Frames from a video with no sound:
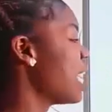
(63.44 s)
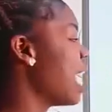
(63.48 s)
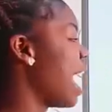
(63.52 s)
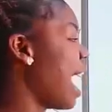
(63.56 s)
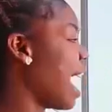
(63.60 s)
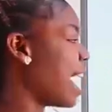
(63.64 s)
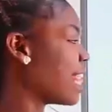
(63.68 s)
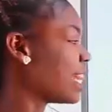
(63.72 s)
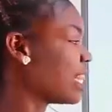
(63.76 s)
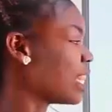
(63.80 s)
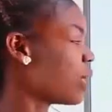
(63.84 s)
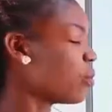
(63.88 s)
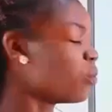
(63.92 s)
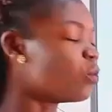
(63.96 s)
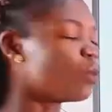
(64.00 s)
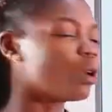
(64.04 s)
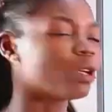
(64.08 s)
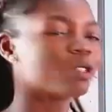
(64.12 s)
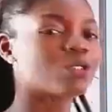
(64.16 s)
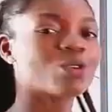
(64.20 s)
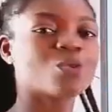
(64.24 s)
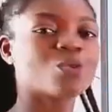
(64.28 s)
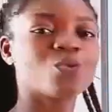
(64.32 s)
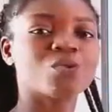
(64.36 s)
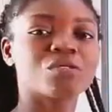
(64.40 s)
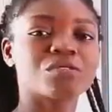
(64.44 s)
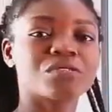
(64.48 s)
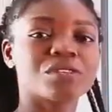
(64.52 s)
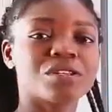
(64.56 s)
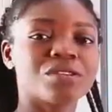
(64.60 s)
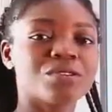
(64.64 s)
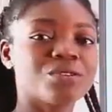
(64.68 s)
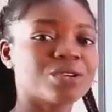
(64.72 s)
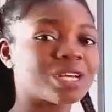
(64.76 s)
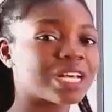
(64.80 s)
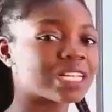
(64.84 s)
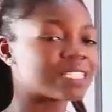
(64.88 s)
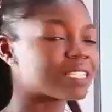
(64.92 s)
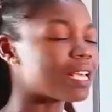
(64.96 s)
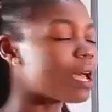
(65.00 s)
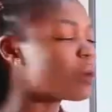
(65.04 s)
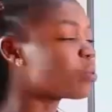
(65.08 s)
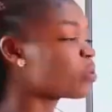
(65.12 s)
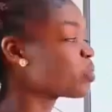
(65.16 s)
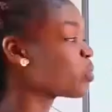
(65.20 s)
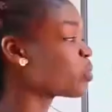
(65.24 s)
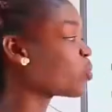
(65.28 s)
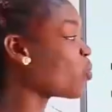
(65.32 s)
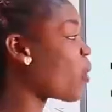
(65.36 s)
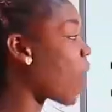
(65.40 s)
and then we also want to look at how
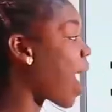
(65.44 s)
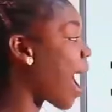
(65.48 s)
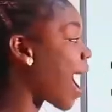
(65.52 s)
to